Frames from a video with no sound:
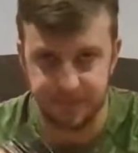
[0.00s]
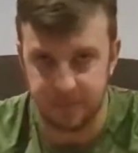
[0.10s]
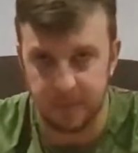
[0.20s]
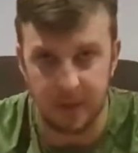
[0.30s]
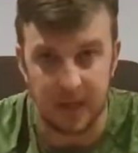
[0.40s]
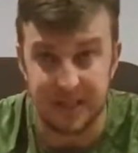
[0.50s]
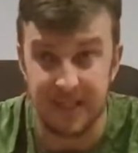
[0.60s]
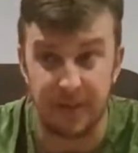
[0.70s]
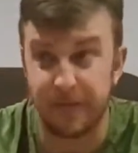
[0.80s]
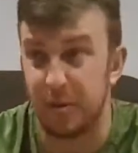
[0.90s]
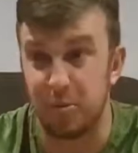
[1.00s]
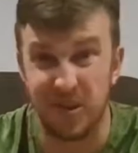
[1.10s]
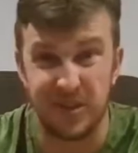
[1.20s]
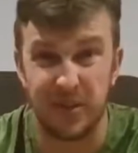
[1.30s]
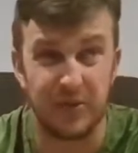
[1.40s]
it's now
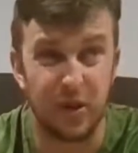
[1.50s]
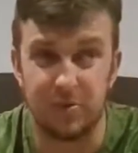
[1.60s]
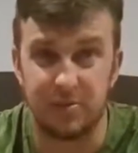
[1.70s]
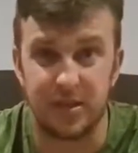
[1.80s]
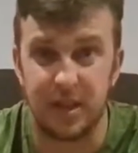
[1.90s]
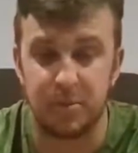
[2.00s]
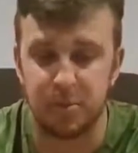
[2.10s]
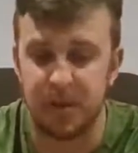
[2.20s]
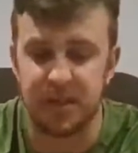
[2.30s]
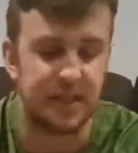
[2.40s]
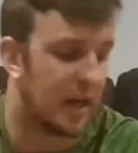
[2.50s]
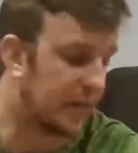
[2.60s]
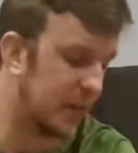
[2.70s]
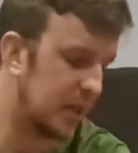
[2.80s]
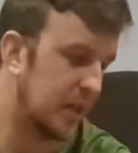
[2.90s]
February, so I've got a couple months out
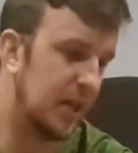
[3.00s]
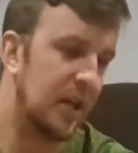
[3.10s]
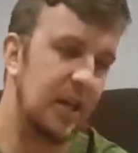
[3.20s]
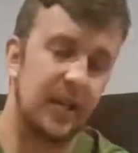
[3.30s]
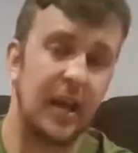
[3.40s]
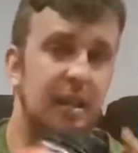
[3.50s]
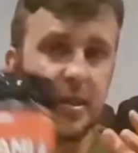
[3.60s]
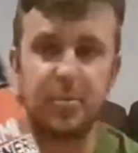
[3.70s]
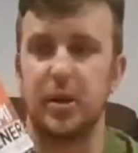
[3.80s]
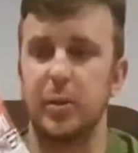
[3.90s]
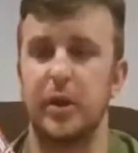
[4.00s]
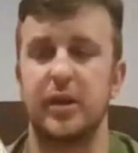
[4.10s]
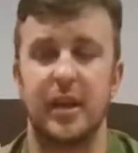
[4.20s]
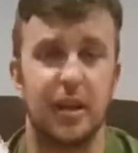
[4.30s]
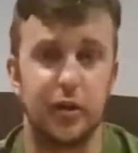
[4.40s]
of it. That's the
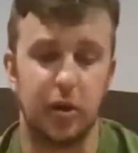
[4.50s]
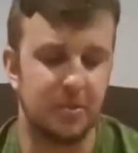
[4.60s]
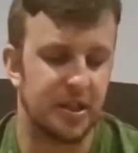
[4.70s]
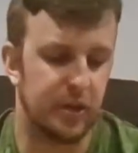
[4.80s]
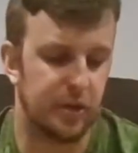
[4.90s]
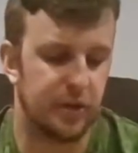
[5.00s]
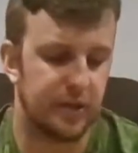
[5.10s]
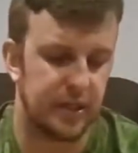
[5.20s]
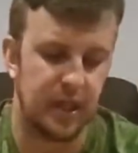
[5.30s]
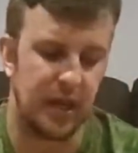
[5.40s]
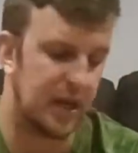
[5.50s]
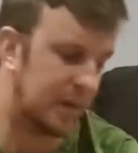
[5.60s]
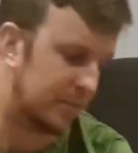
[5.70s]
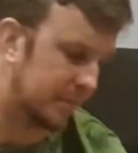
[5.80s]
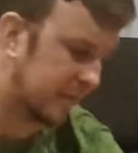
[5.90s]
pre-workout I normally use.
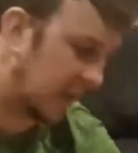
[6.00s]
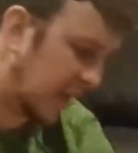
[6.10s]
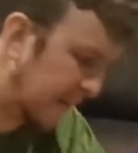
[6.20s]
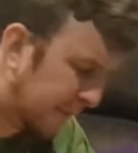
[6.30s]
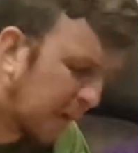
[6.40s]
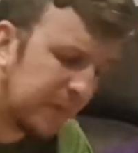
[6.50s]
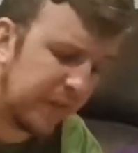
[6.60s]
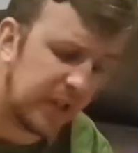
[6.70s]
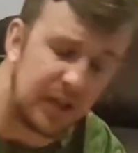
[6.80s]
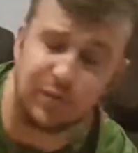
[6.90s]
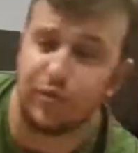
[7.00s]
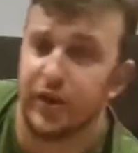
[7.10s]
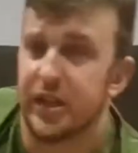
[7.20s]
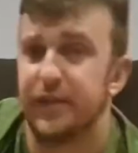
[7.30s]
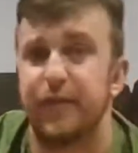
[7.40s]
if I'm feeling
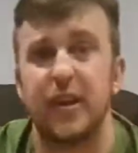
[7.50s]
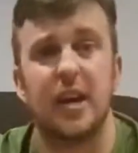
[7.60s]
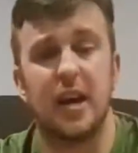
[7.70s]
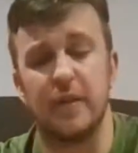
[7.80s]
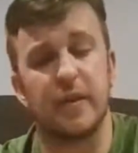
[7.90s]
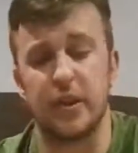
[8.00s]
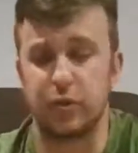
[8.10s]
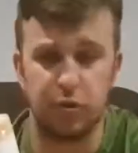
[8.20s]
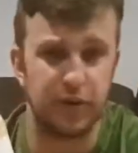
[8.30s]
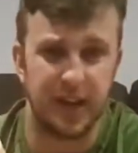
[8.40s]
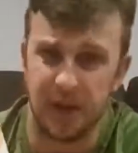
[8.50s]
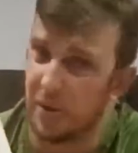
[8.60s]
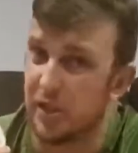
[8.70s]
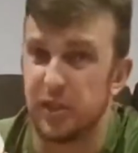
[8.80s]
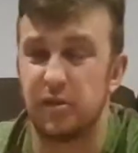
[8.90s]
really flat halfway through, then I
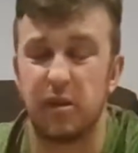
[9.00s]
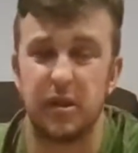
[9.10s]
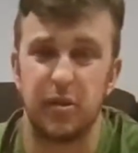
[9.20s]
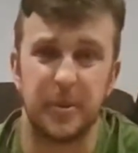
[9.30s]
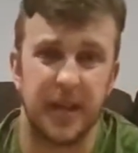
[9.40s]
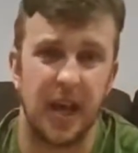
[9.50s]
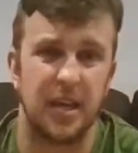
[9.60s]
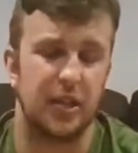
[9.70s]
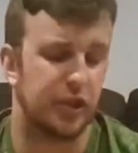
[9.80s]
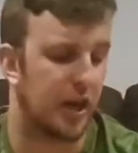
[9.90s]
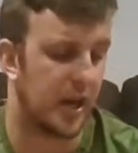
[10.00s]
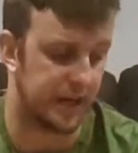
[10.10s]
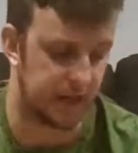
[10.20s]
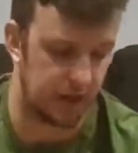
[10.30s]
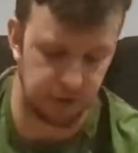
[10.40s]
might just throw a little bit of that in a shake
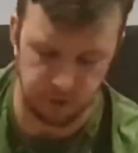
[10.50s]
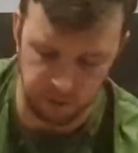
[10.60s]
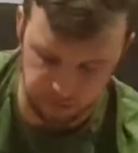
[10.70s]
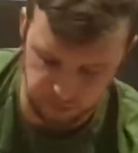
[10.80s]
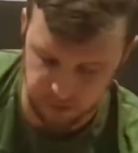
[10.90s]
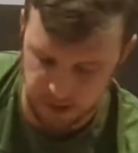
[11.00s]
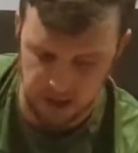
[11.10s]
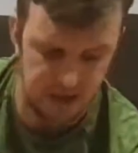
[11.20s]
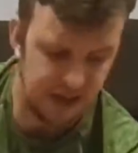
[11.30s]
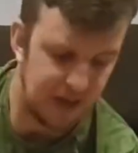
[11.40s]
and go through there.